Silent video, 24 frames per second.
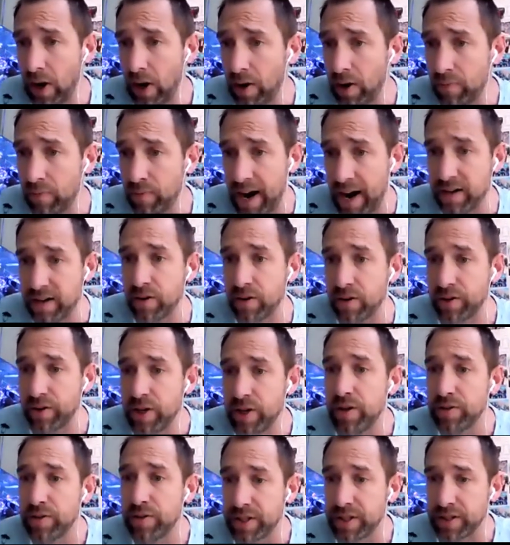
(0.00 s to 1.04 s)
Radion
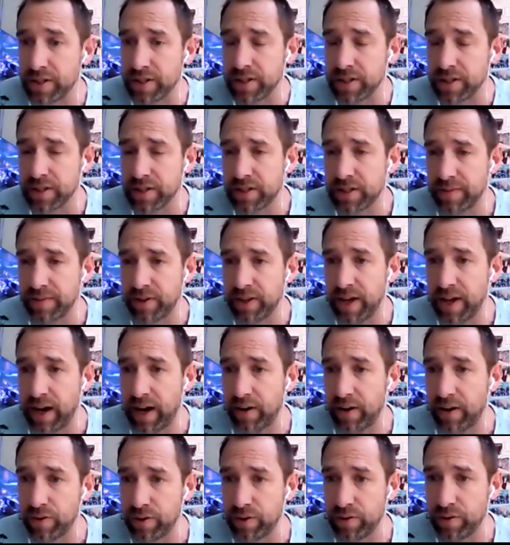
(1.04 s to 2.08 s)
users and stuff like that
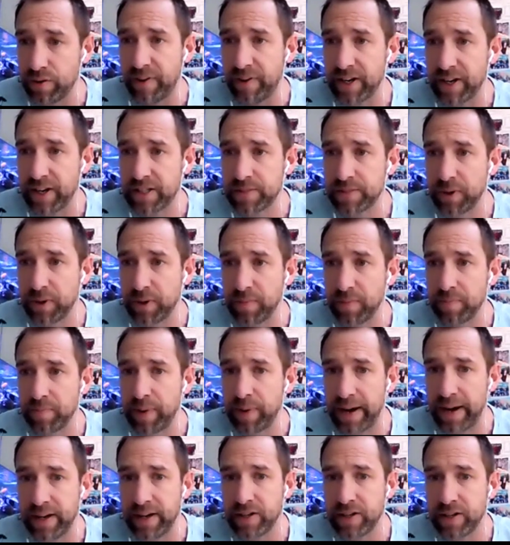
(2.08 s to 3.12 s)
on your Facebook
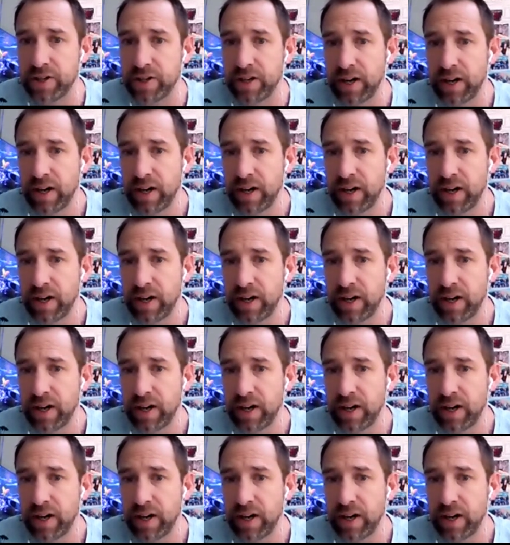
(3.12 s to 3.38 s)
page,